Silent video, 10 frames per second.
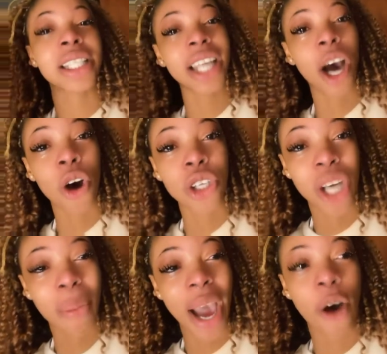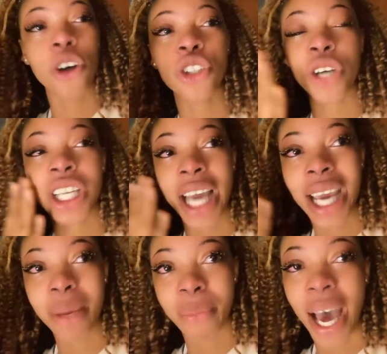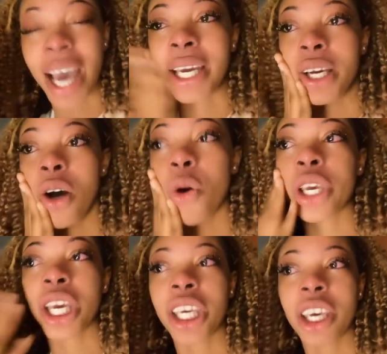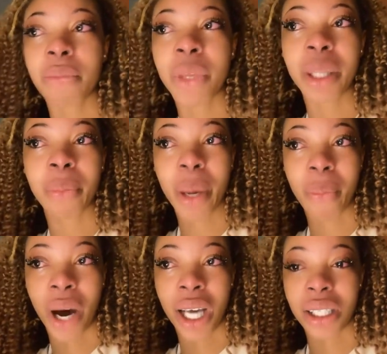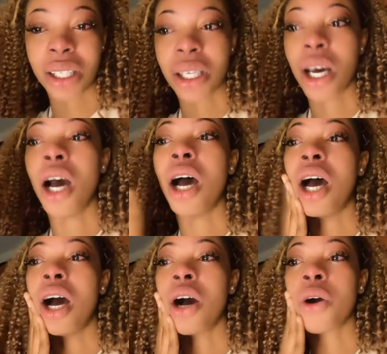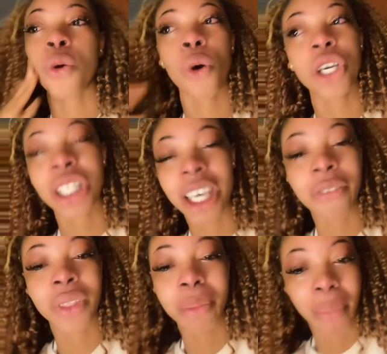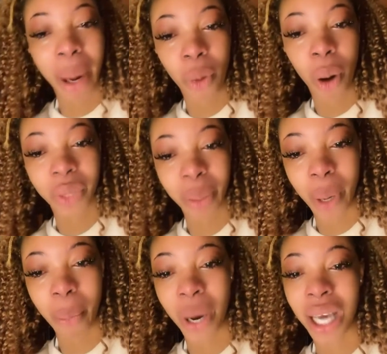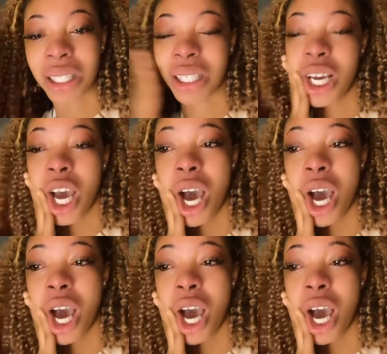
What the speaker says: He said, 100 by 100, now you buy. Okay, give me the papers. Go give my mom the papers.